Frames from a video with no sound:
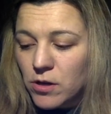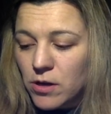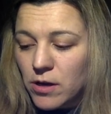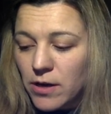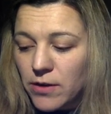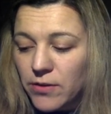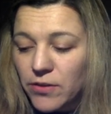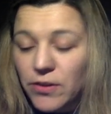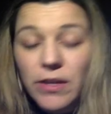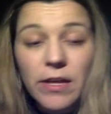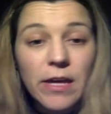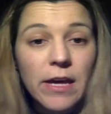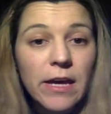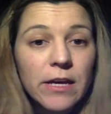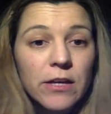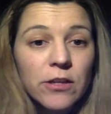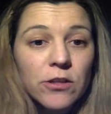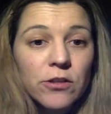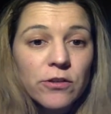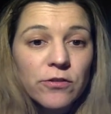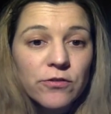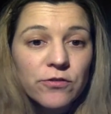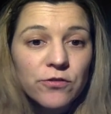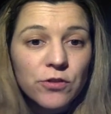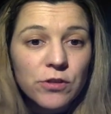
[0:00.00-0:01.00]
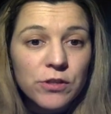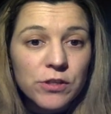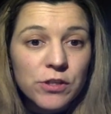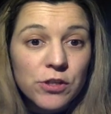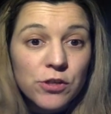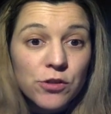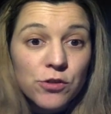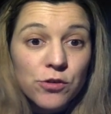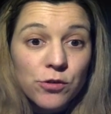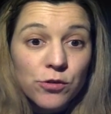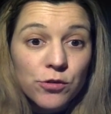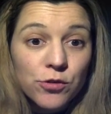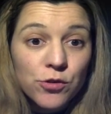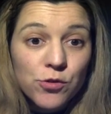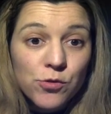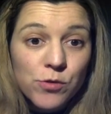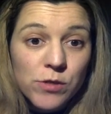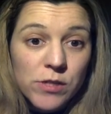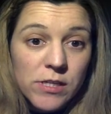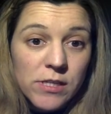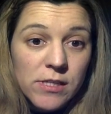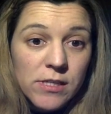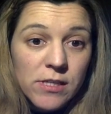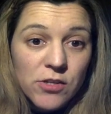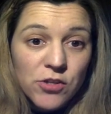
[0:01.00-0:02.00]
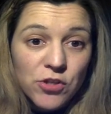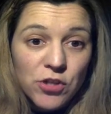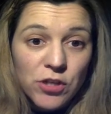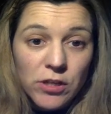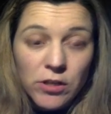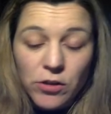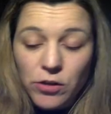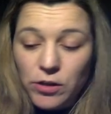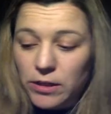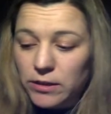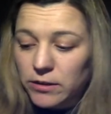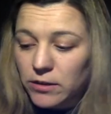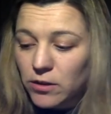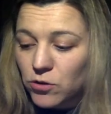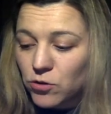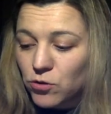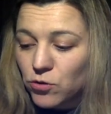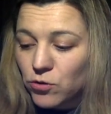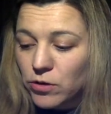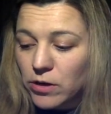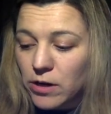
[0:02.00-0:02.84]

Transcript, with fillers: uh, the gate of transistor 2 is essentially connected to